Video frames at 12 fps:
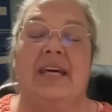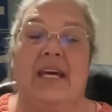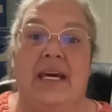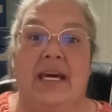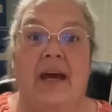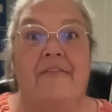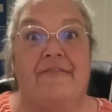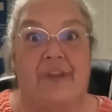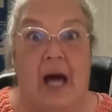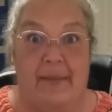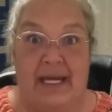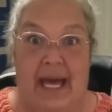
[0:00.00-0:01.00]
the
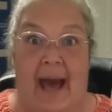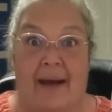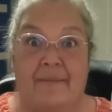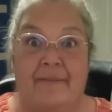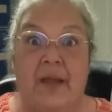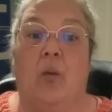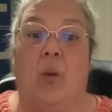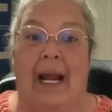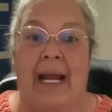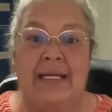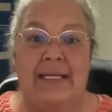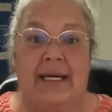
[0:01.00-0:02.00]
floppy cat, what
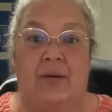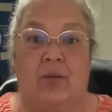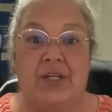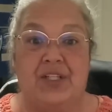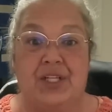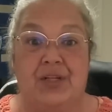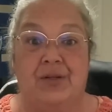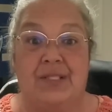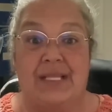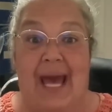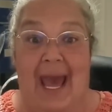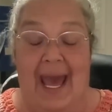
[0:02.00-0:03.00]
I did was use
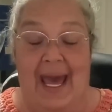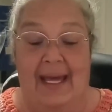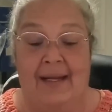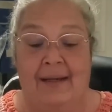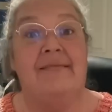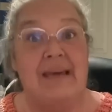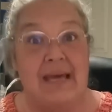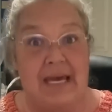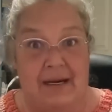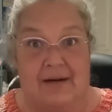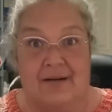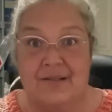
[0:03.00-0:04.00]
the head, the
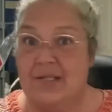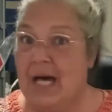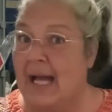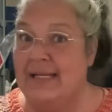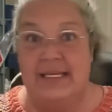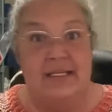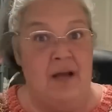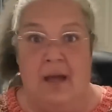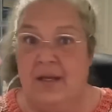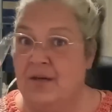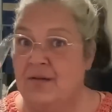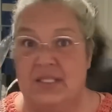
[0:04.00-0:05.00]
ears. I did
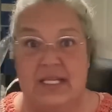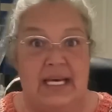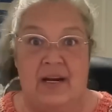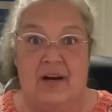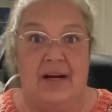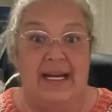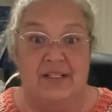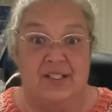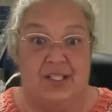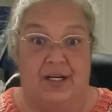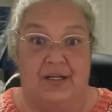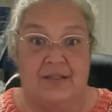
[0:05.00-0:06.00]
not use the ear
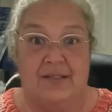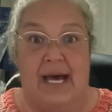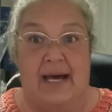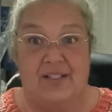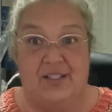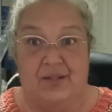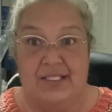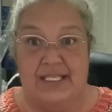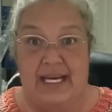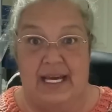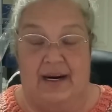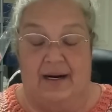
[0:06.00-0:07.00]
inserts, as you'll
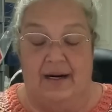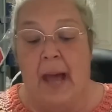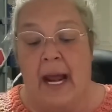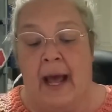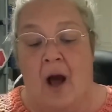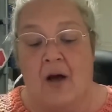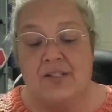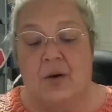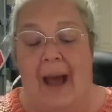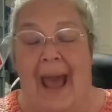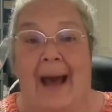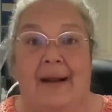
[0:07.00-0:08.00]
see here. And I
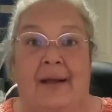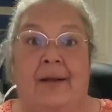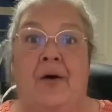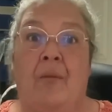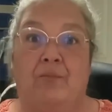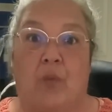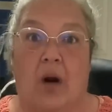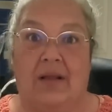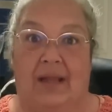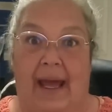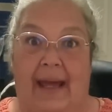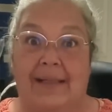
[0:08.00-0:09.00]
also added more
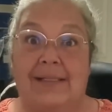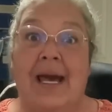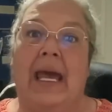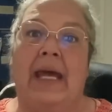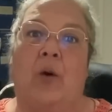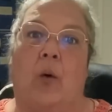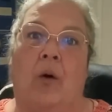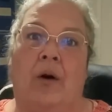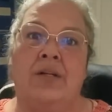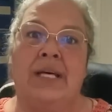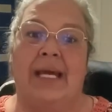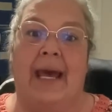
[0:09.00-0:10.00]
legs. In
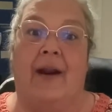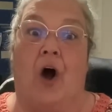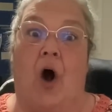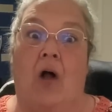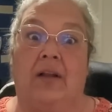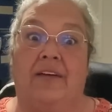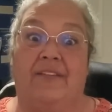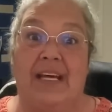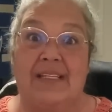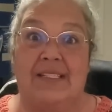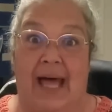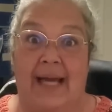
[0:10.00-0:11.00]
order to get all of
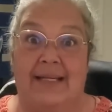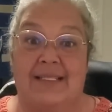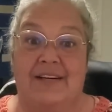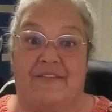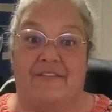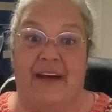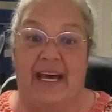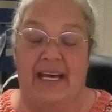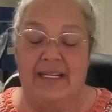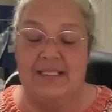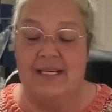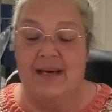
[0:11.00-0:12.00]
these legs to
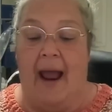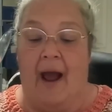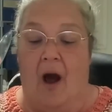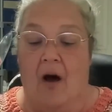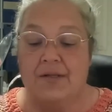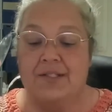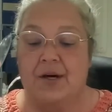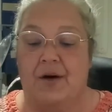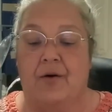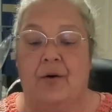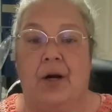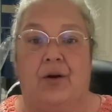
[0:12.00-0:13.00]
fit, I
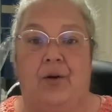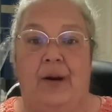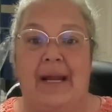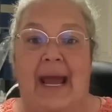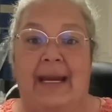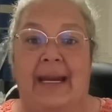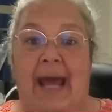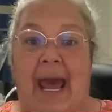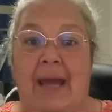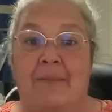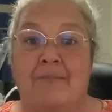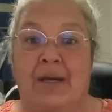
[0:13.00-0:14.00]
also created
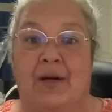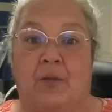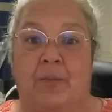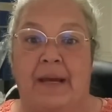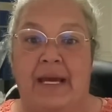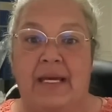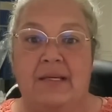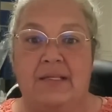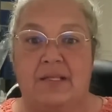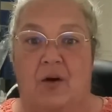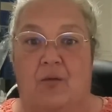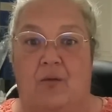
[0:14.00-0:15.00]
a middle
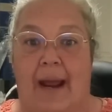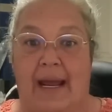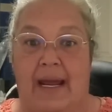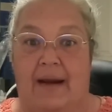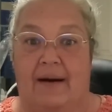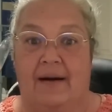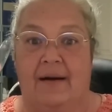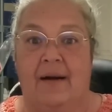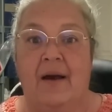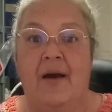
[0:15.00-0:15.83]
piece right here